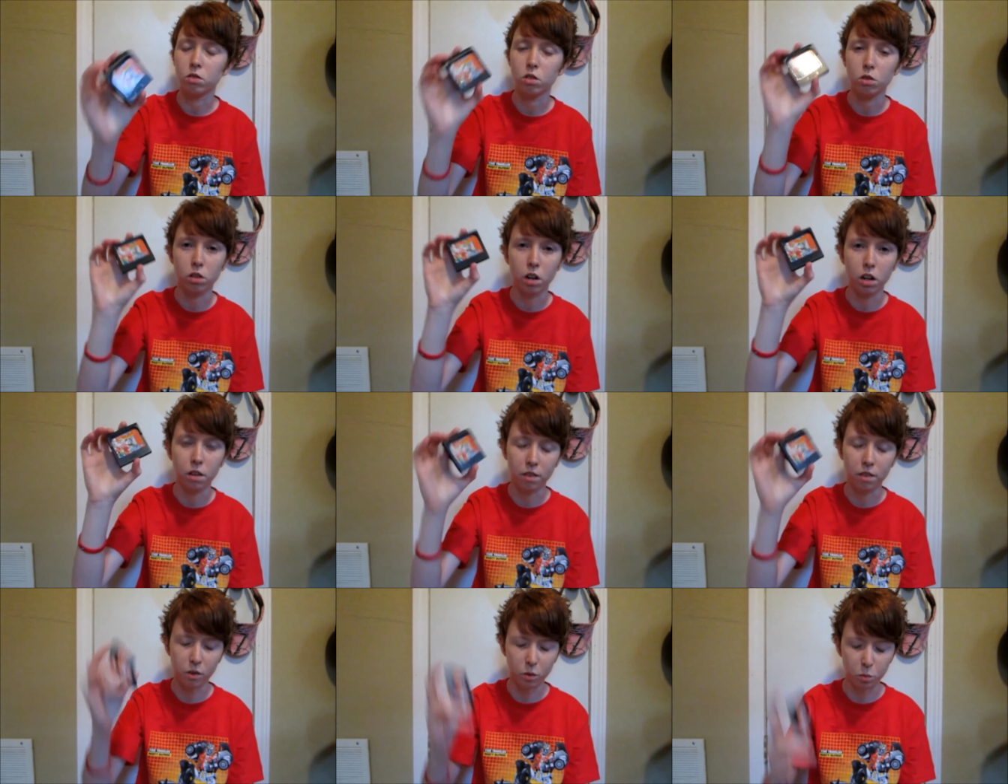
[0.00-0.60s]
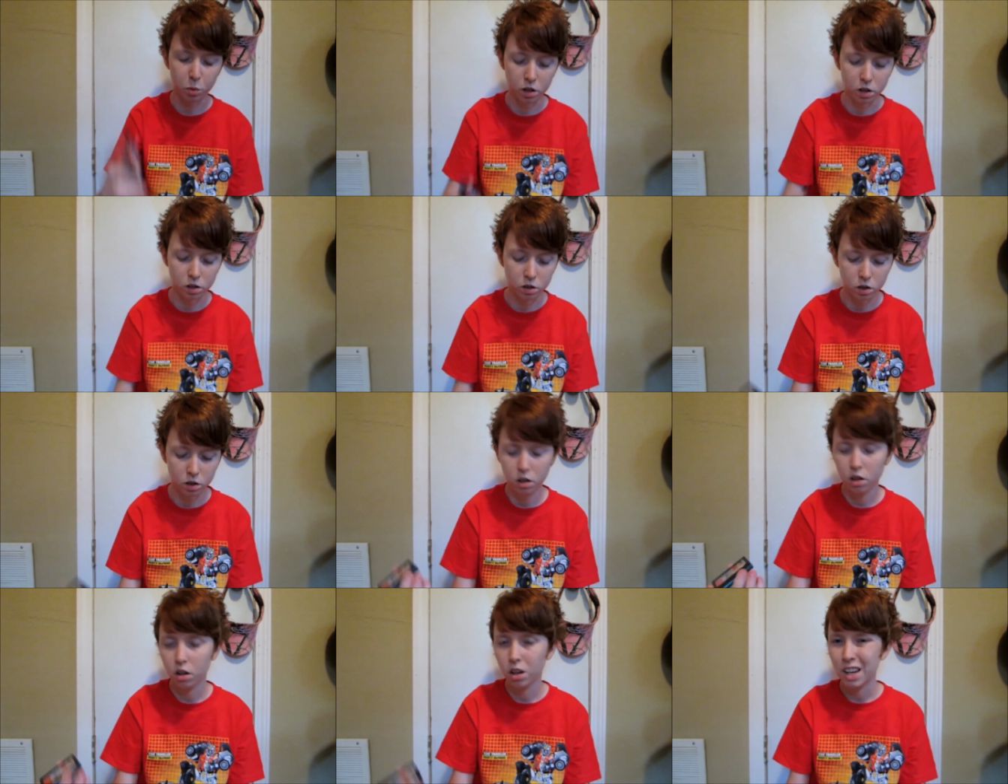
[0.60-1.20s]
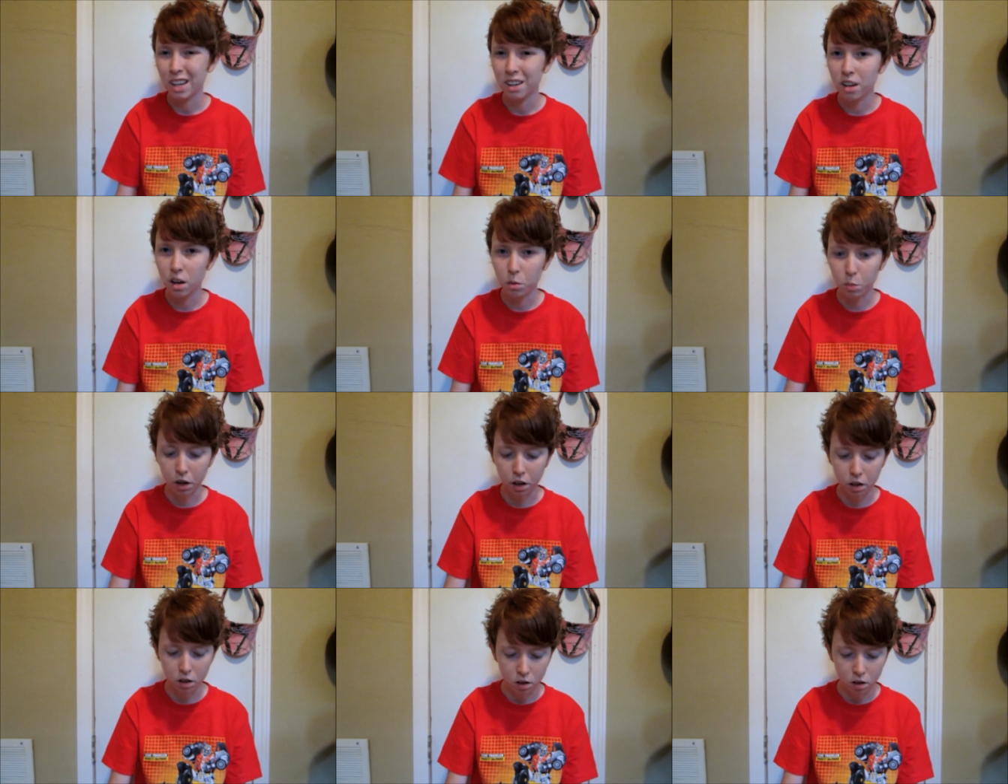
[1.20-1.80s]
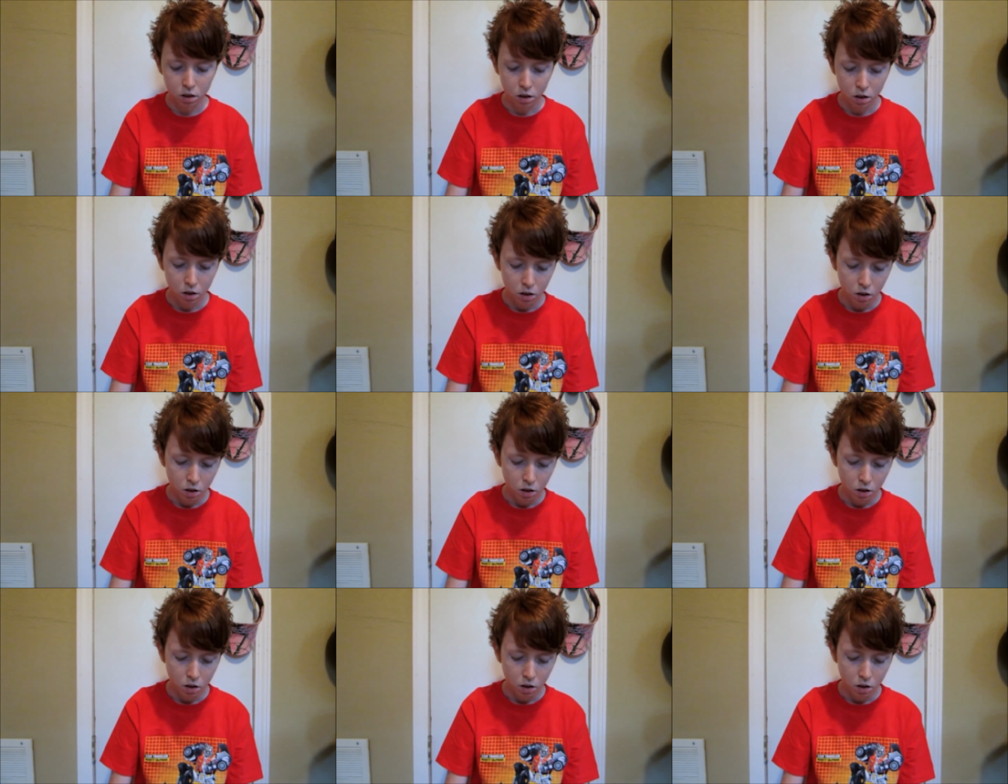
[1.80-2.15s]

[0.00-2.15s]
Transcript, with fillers: $2.95 a piece. Not bad.